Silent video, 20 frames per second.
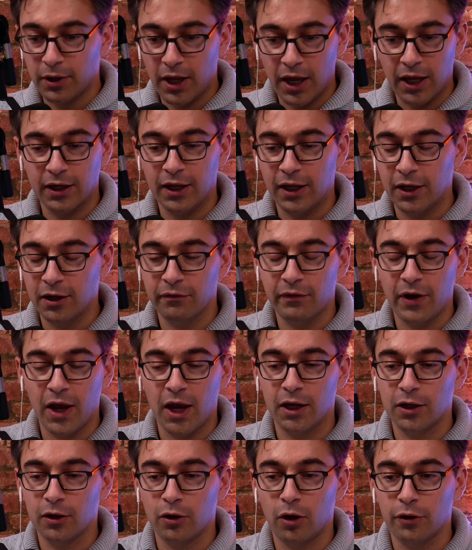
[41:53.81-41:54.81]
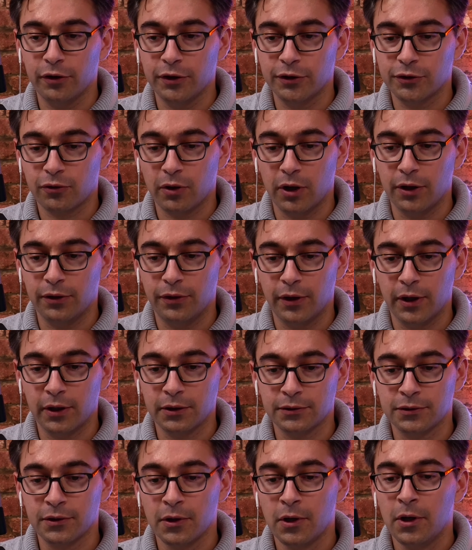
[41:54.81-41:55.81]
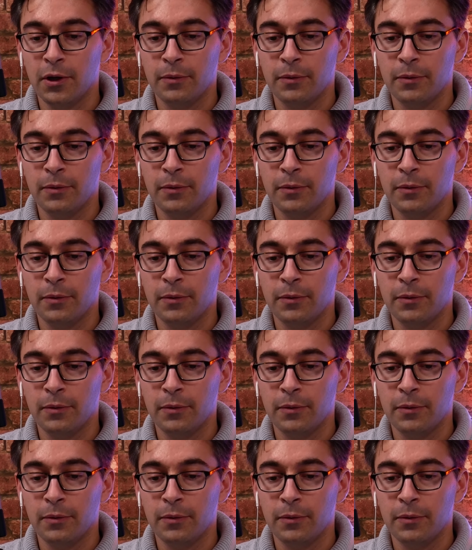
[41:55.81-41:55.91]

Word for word: and innovate and all these great things.